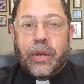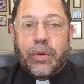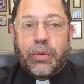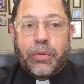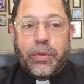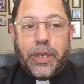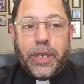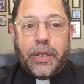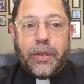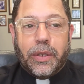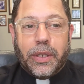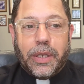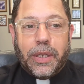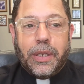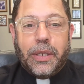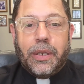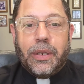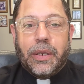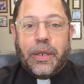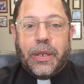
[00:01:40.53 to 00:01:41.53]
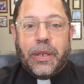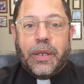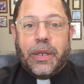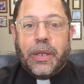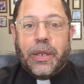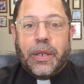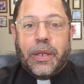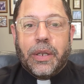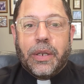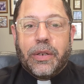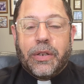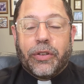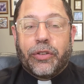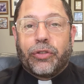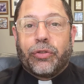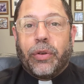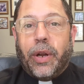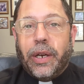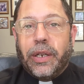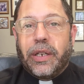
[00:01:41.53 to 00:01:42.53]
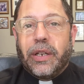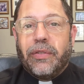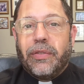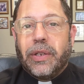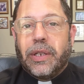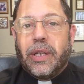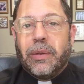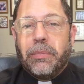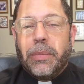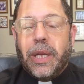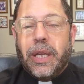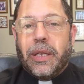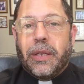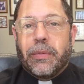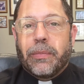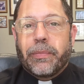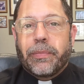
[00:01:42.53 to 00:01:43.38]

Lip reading: really destructive it can be.